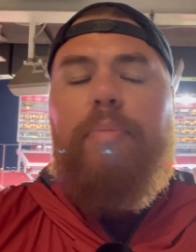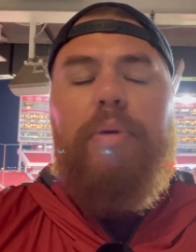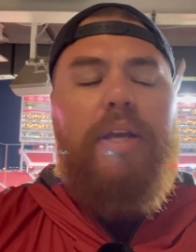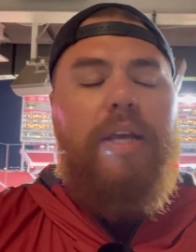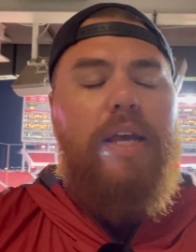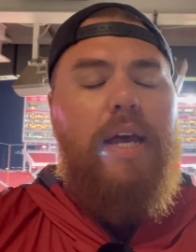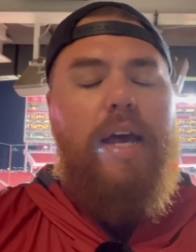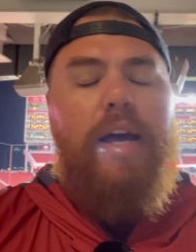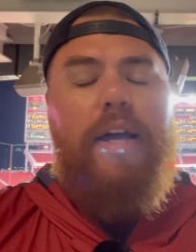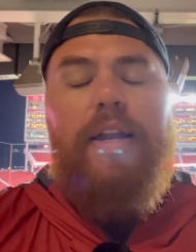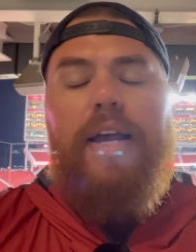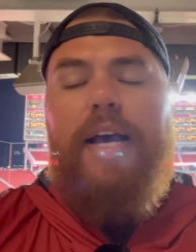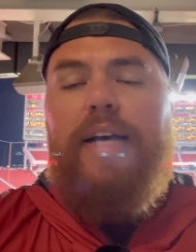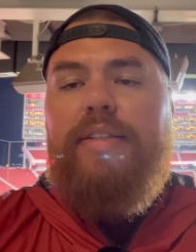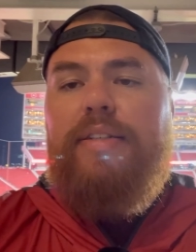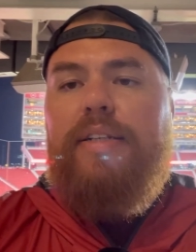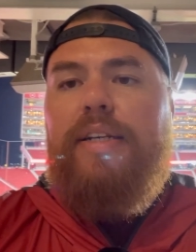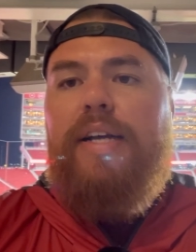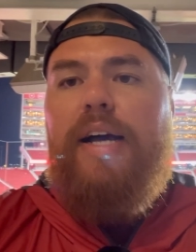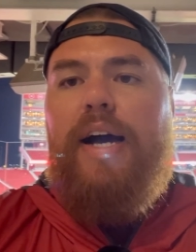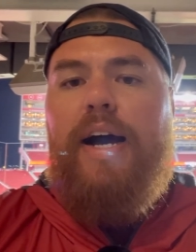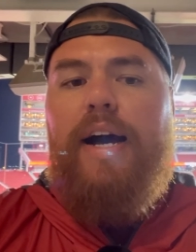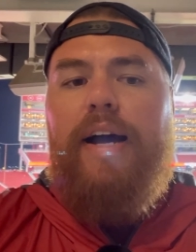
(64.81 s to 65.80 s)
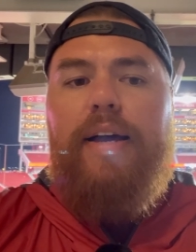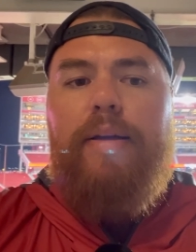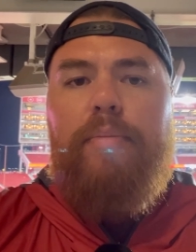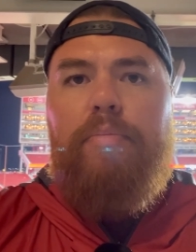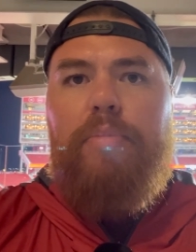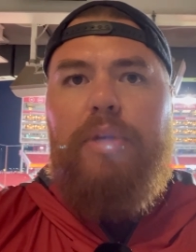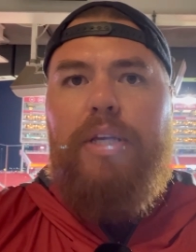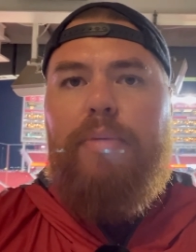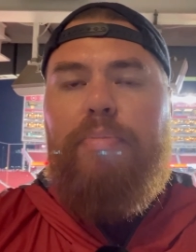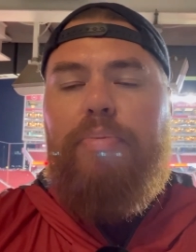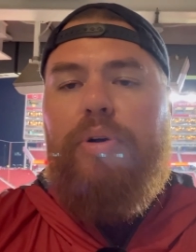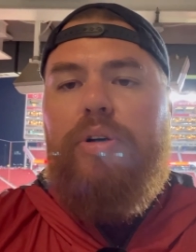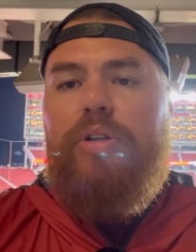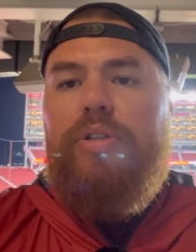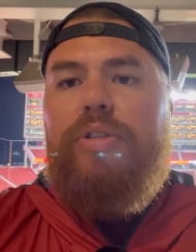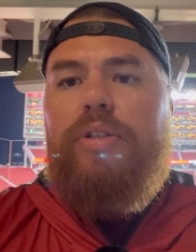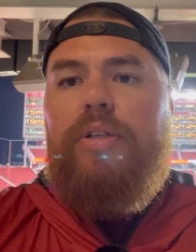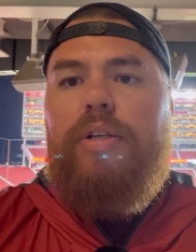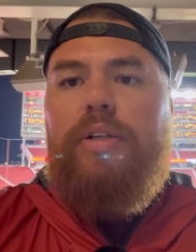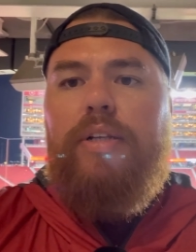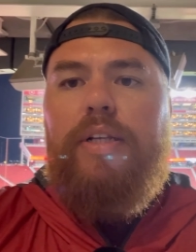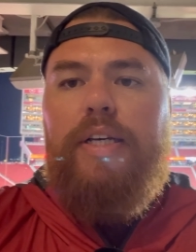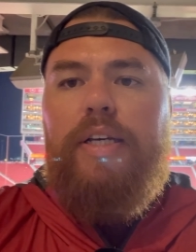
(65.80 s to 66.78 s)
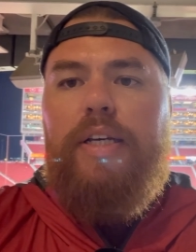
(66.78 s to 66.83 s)
Again, as a guy, me
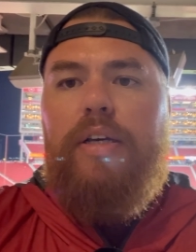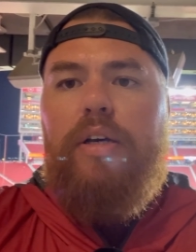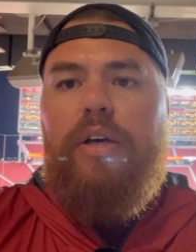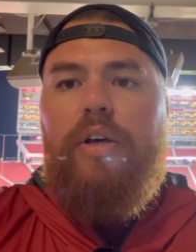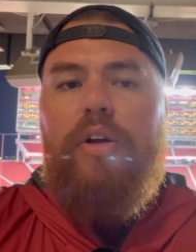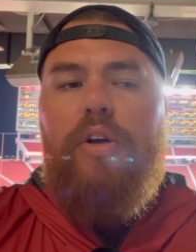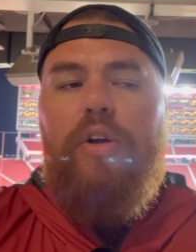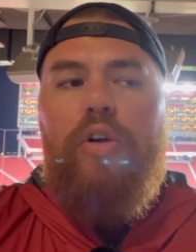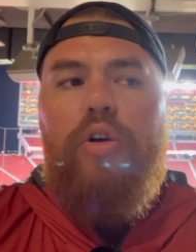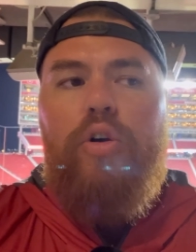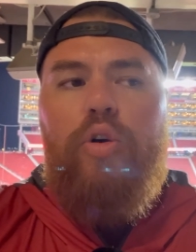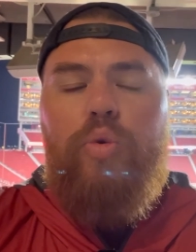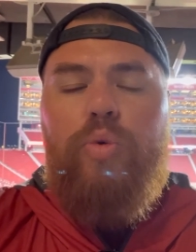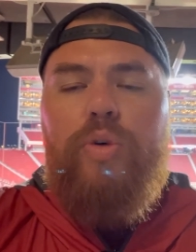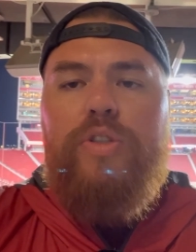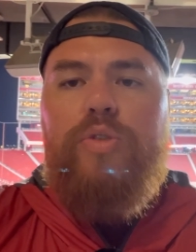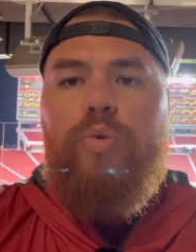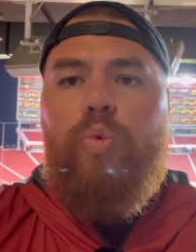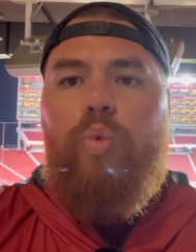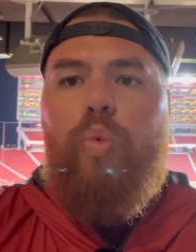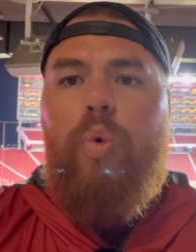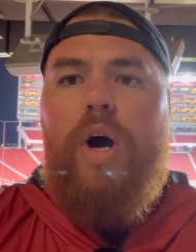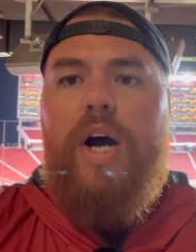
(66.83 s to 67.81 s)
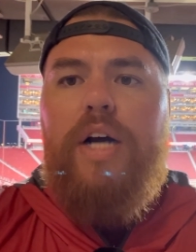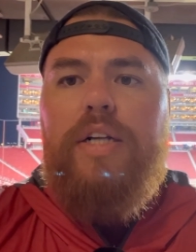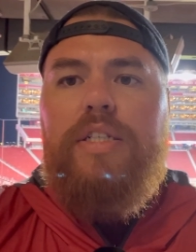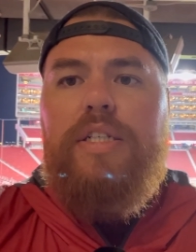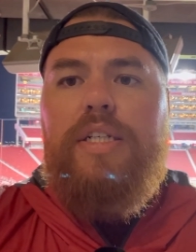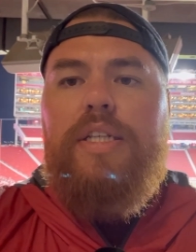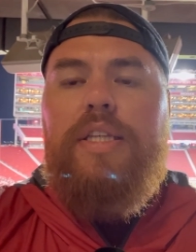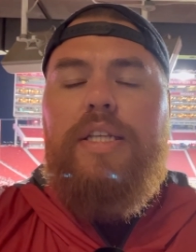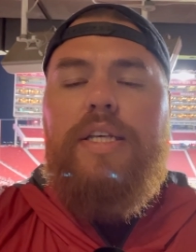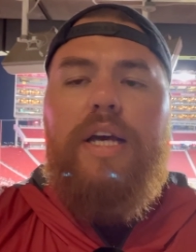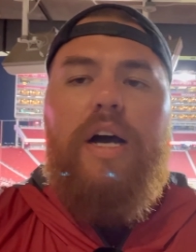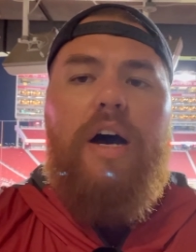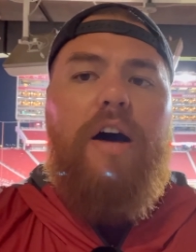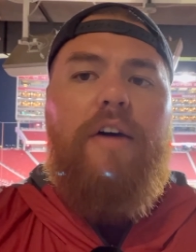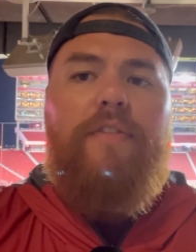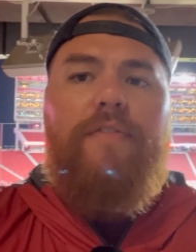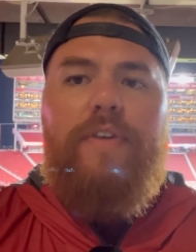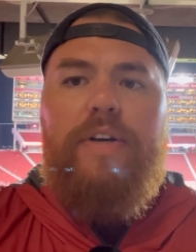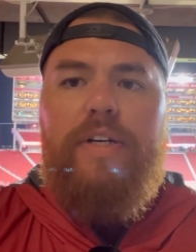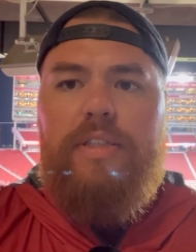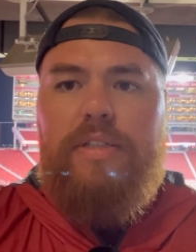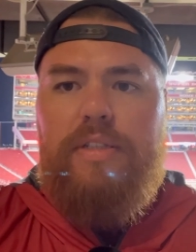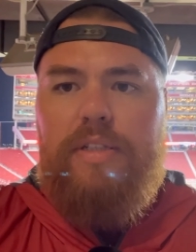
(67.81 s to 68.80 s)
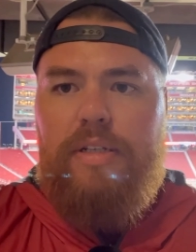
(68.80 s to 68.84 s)
personally, who was watching the
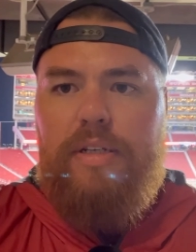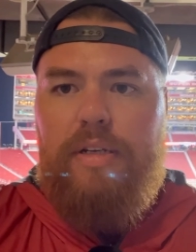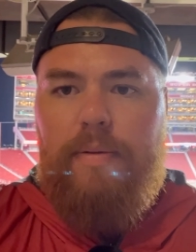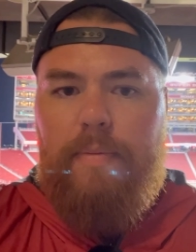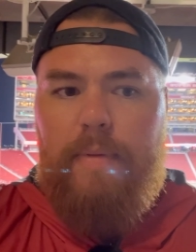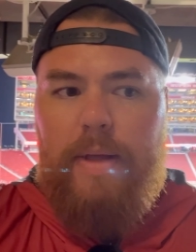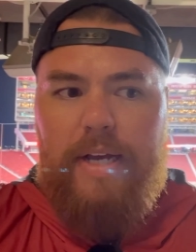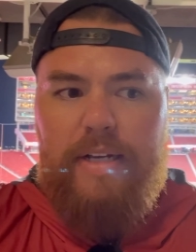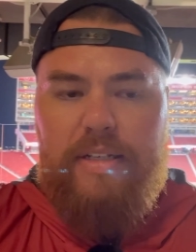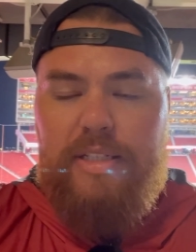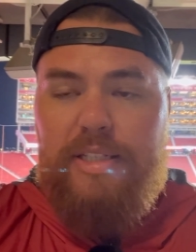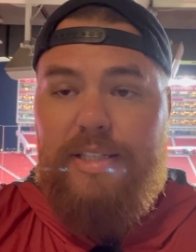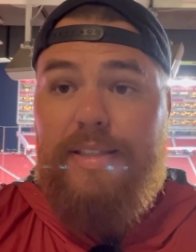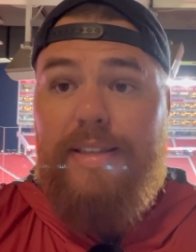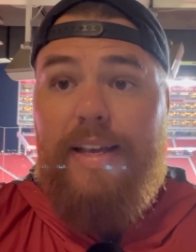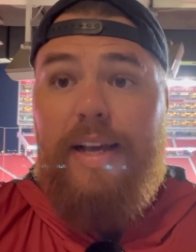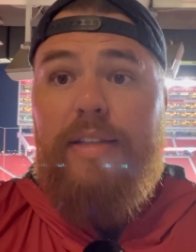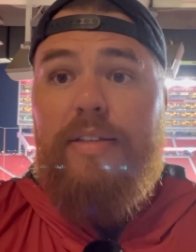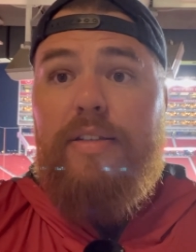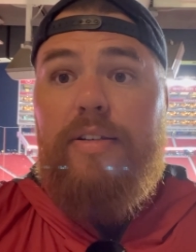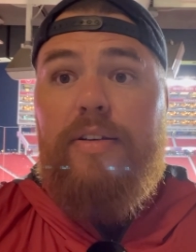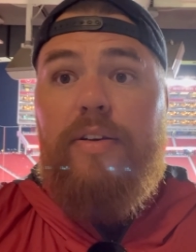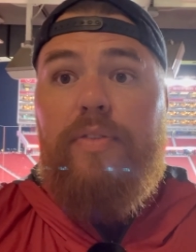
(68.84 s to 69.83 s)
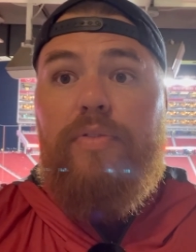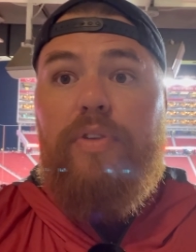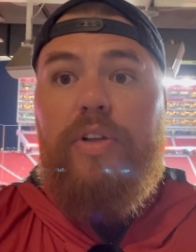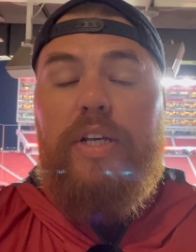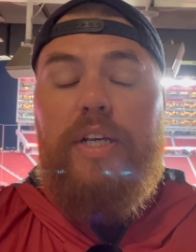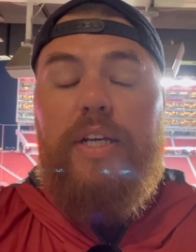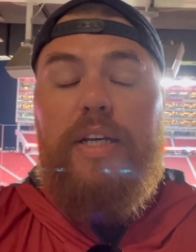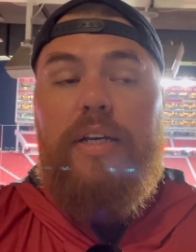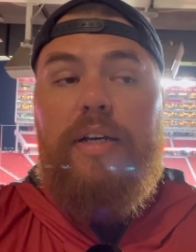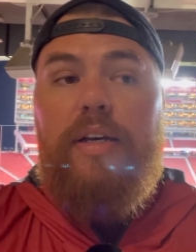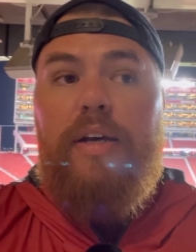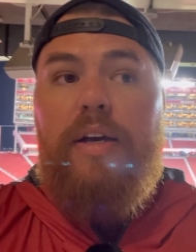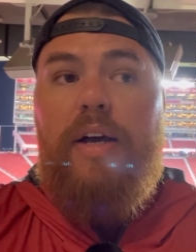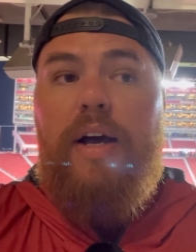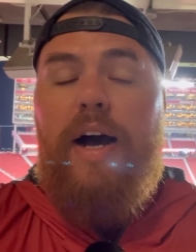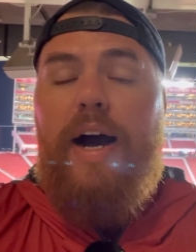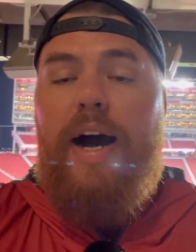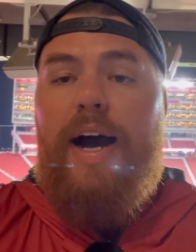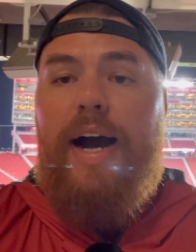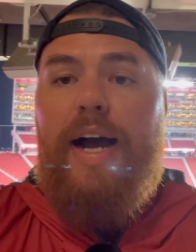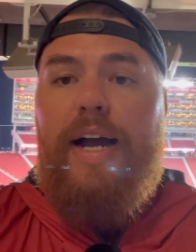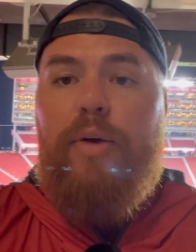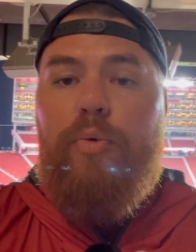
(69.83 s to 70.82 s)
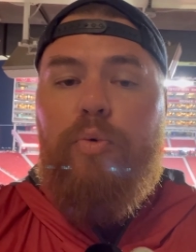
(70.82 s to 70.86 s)
offense extensively,
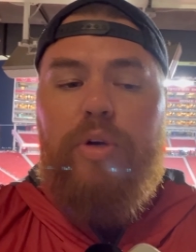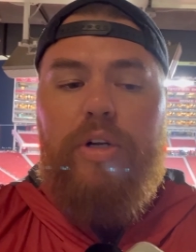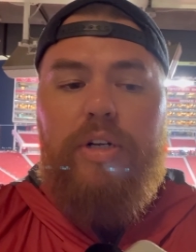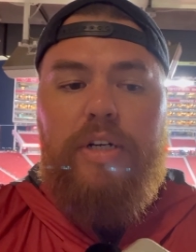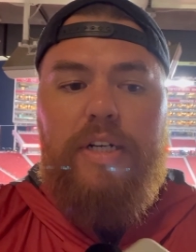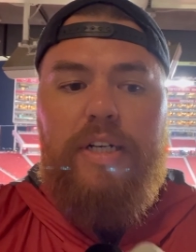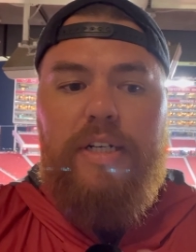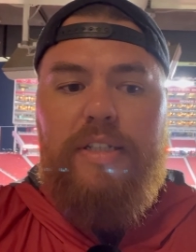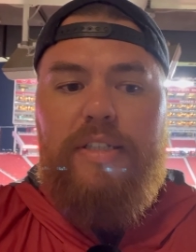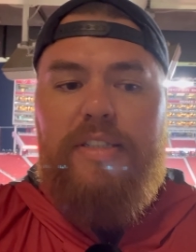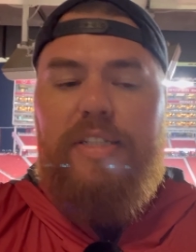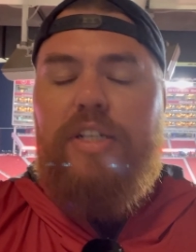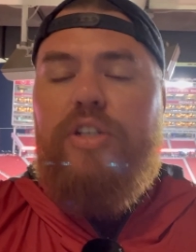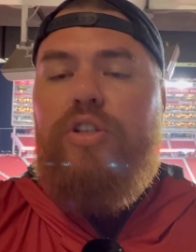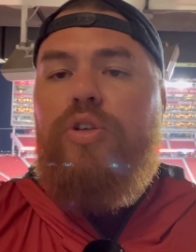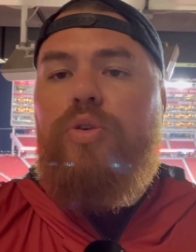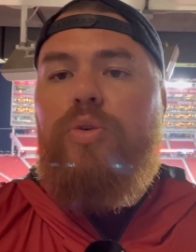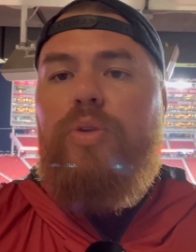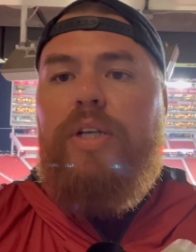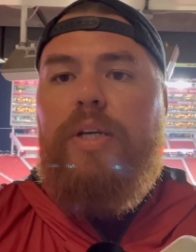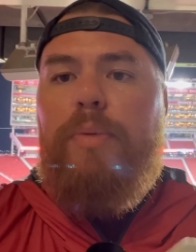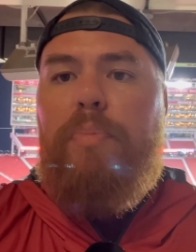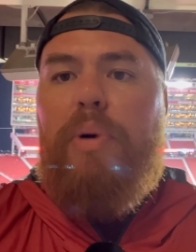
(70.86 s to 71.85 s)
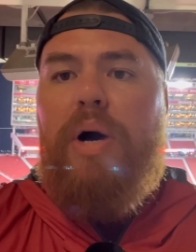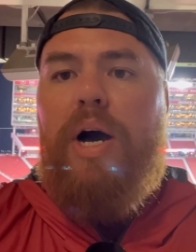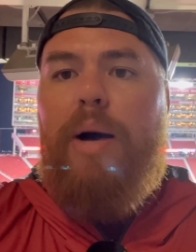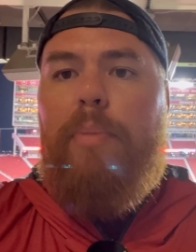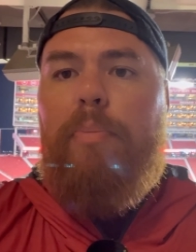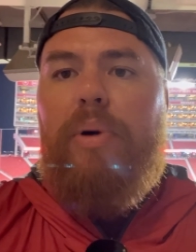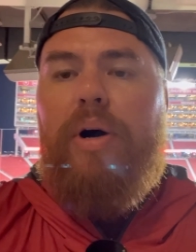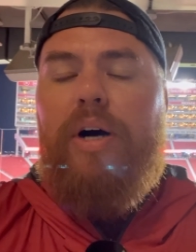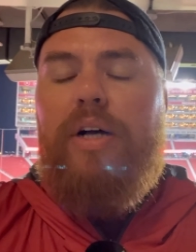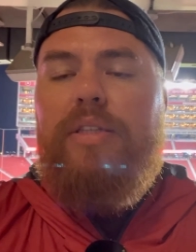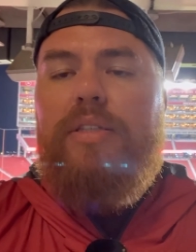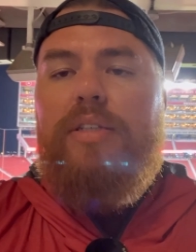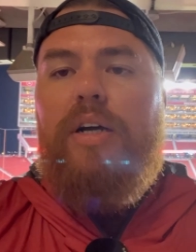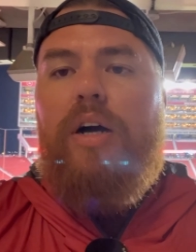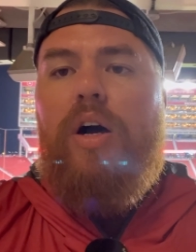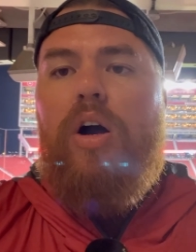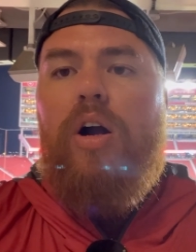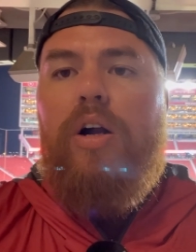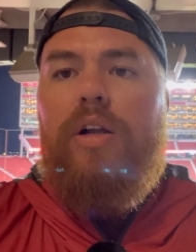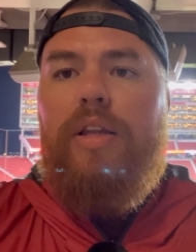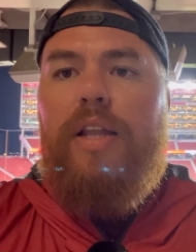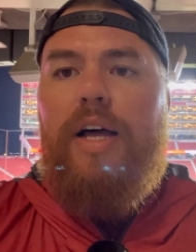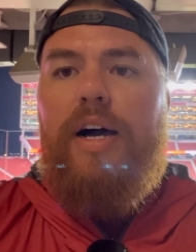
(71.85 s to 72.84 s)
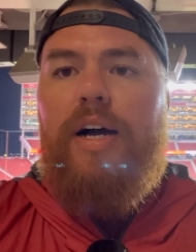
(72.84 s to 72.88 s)
I would continually pop onto
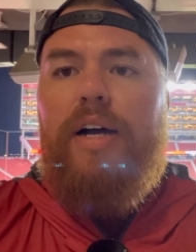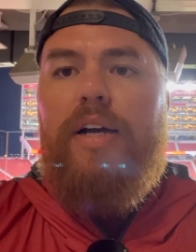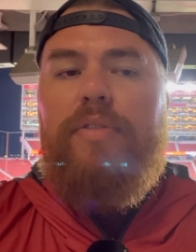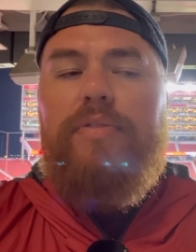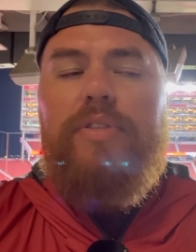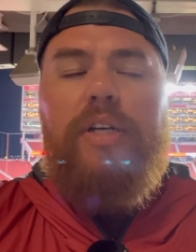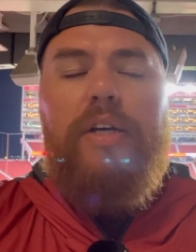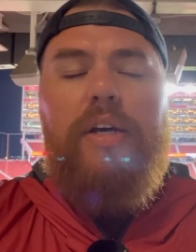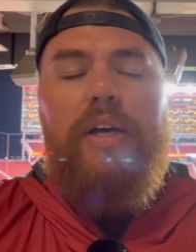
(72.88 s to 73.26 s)
our lives